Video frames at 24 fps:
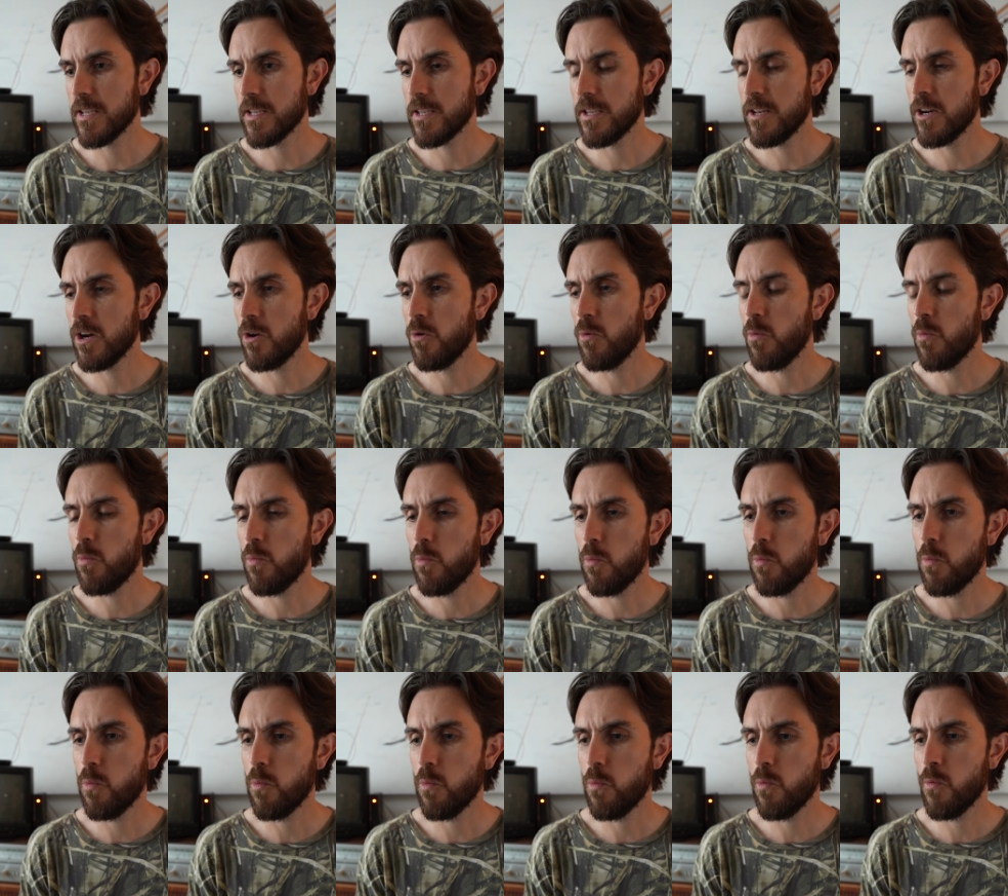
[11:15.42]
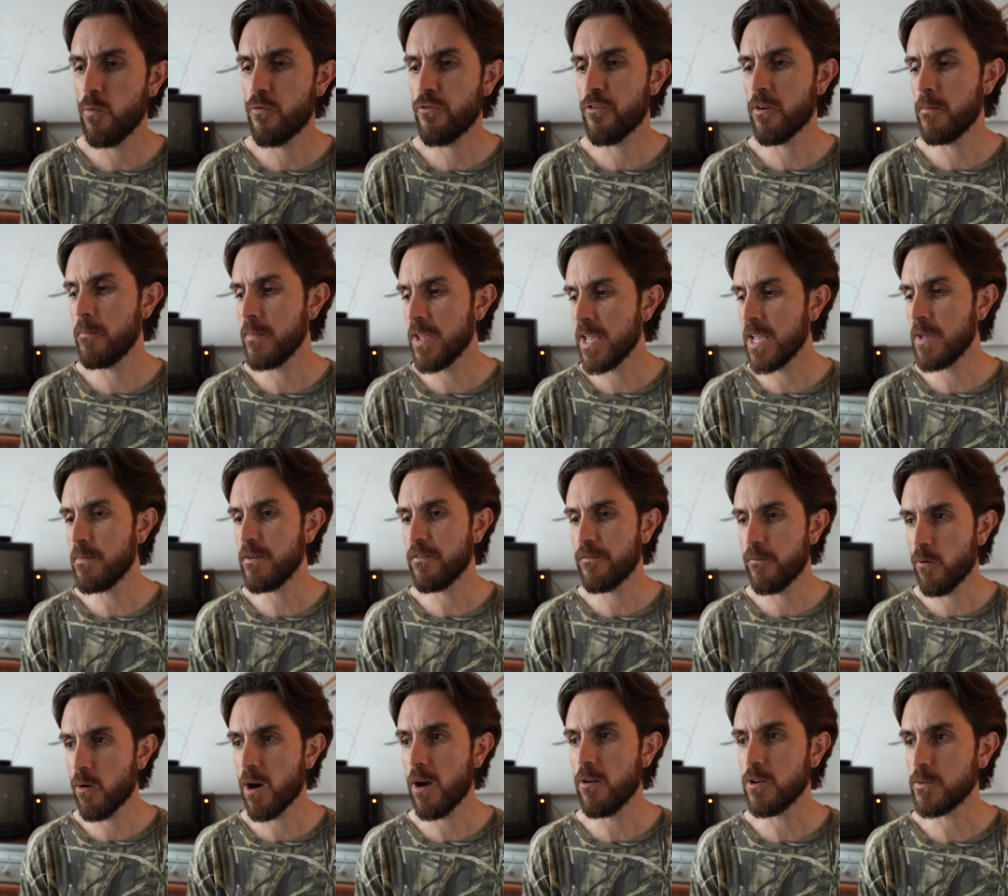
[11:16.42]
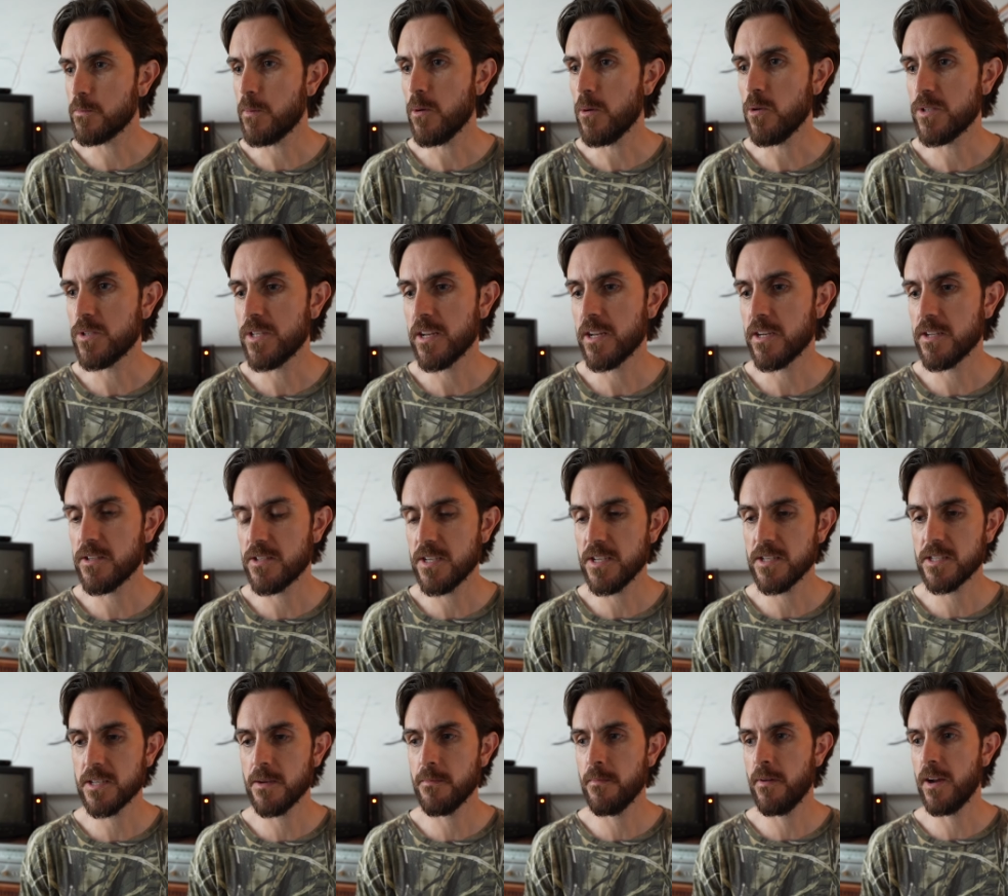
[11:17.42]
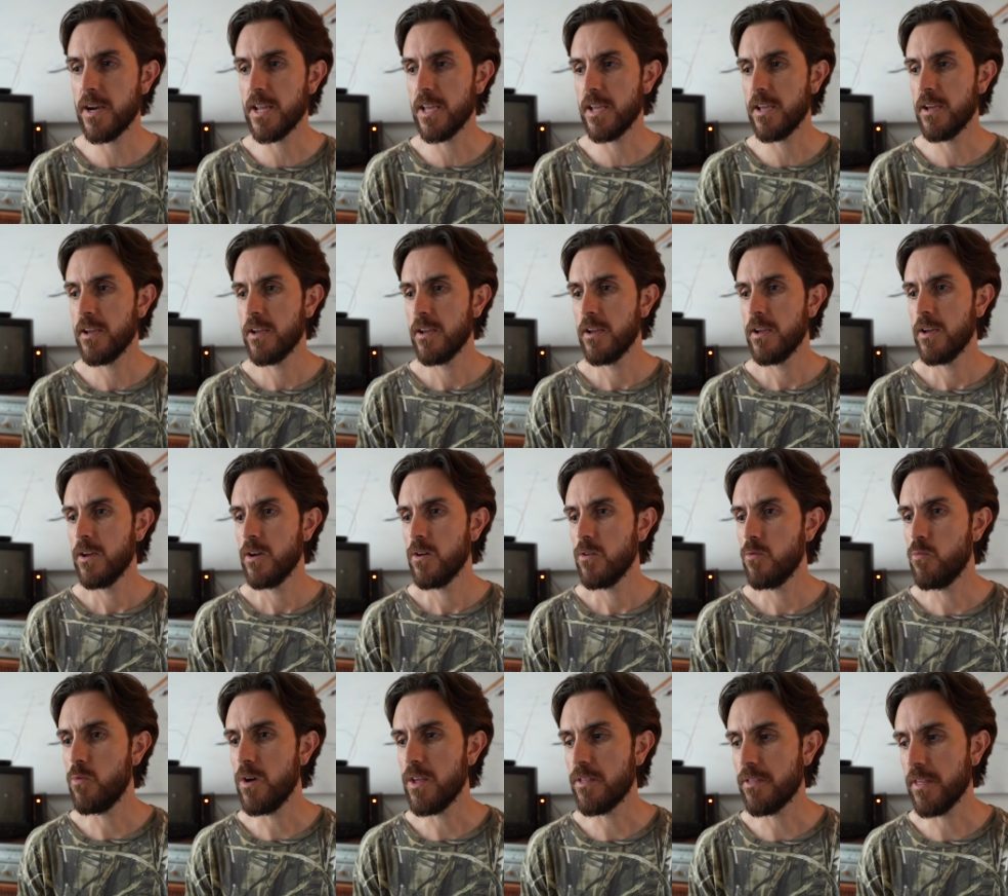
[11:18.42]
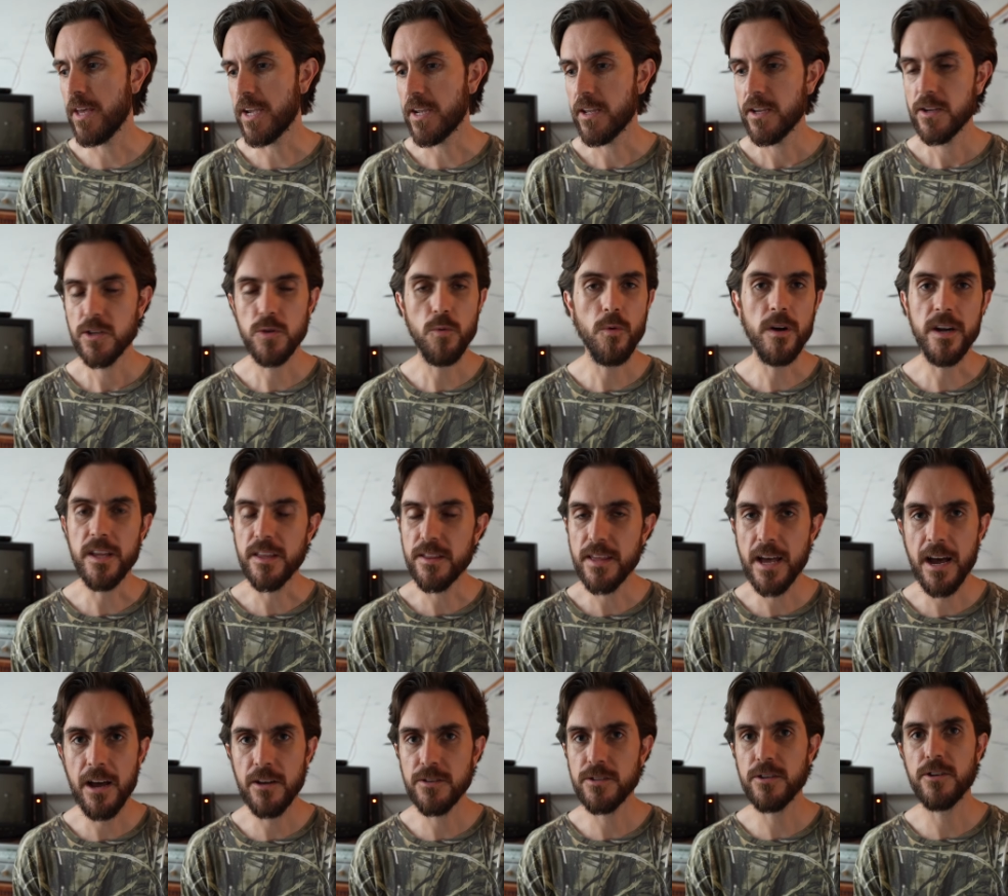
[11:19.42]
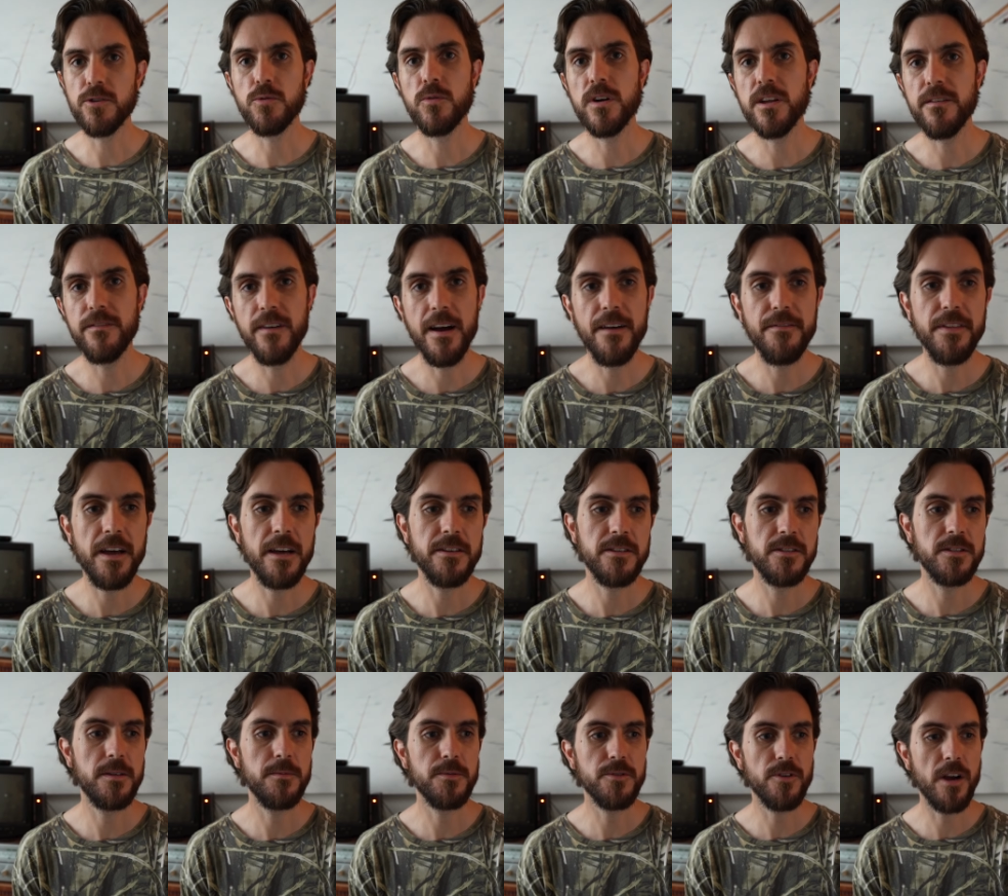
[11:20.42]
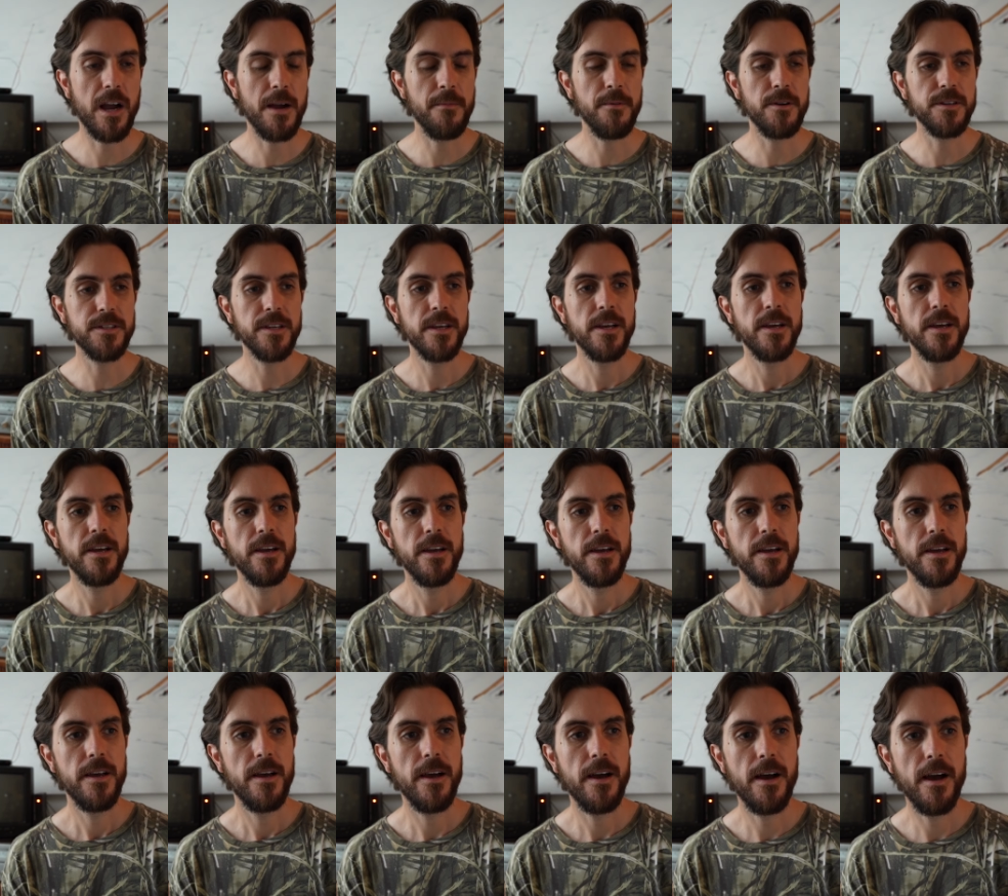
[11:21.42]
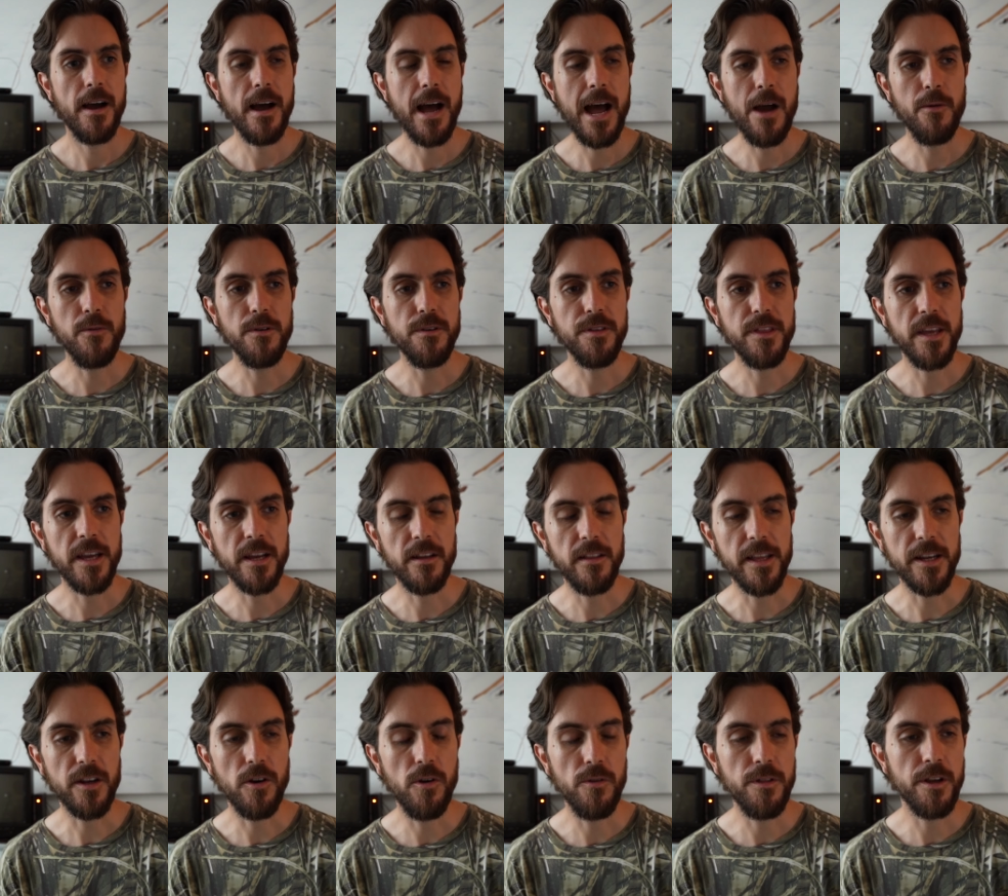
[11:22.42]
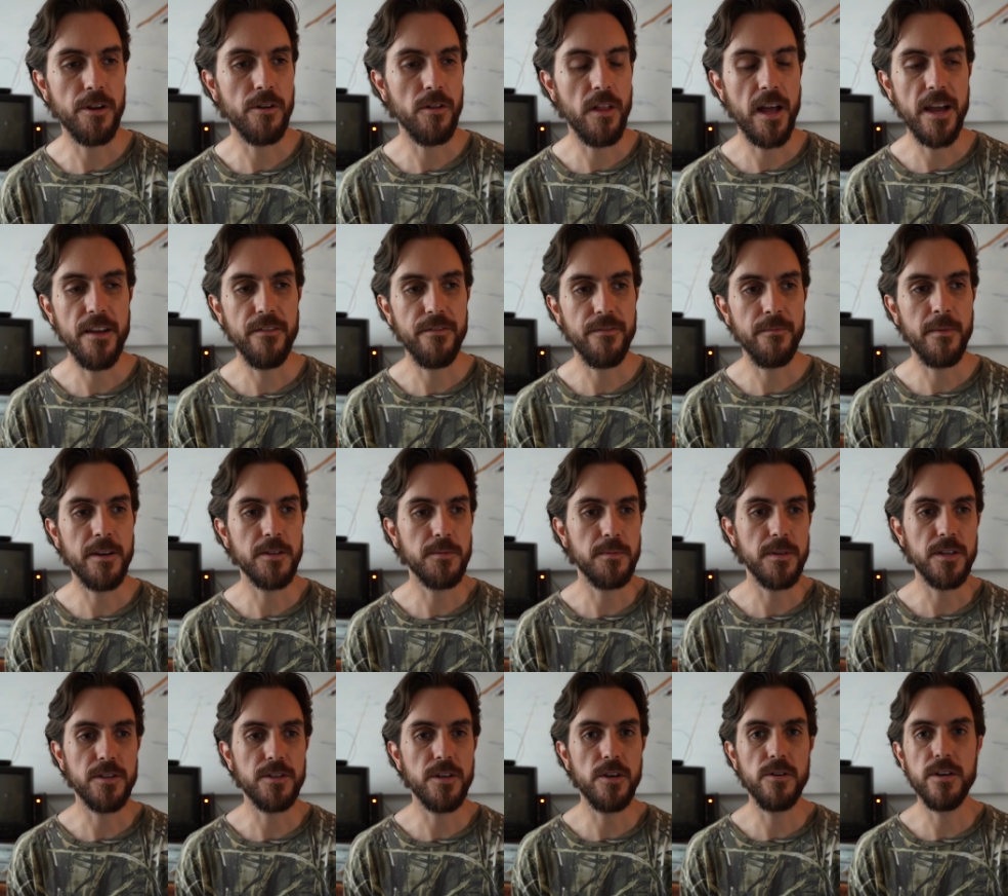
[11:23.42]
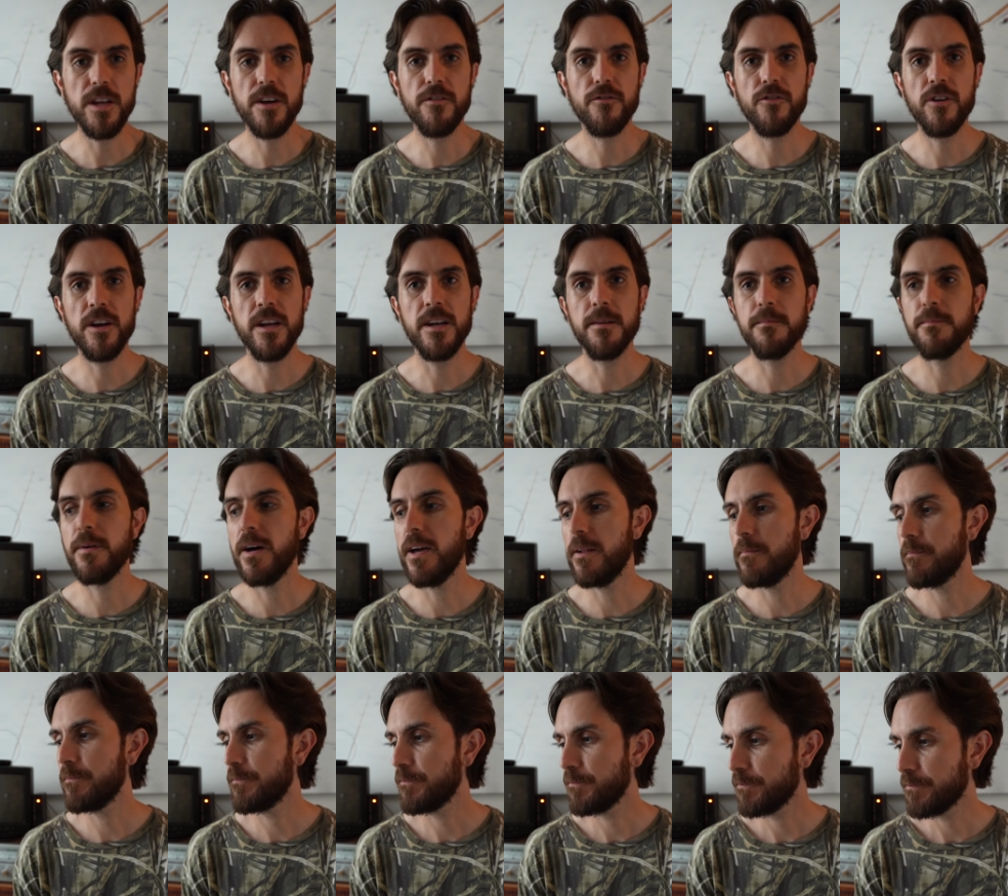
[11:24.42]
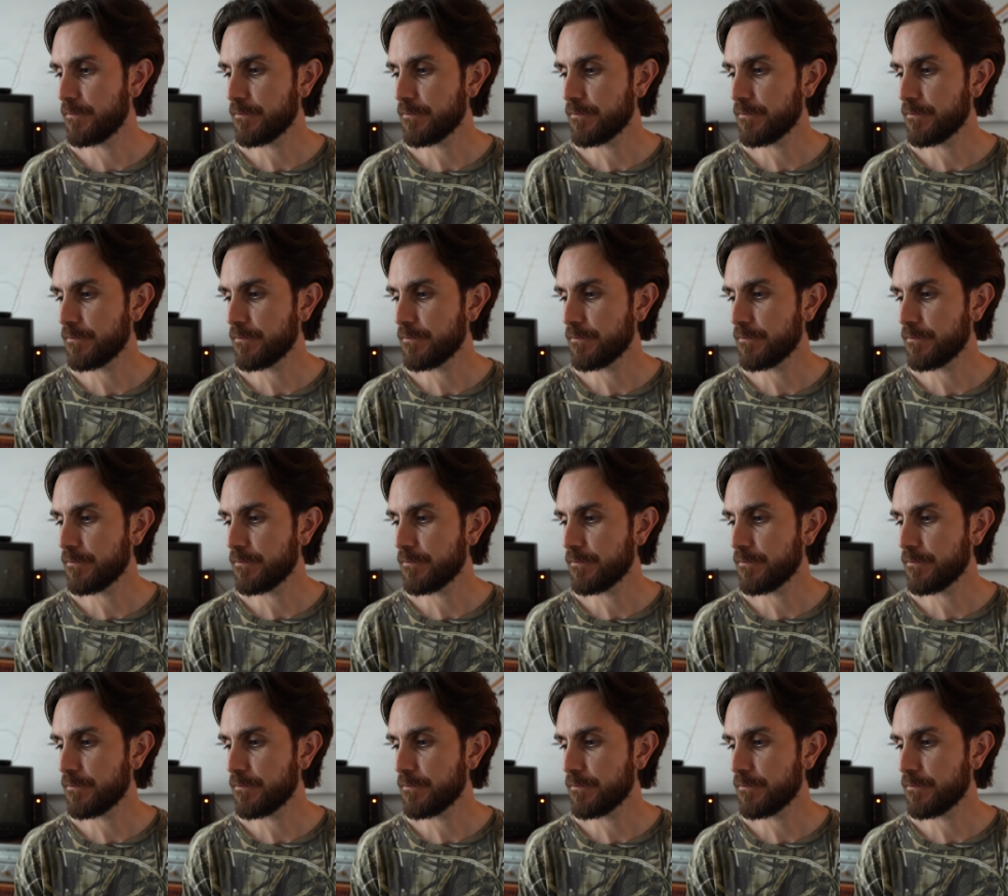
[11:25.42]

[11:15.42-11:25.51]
you know, for me before I was posting to see somebody with like 20,000 or 25,000 subscribers, I would think like, oh, their life must be so different, but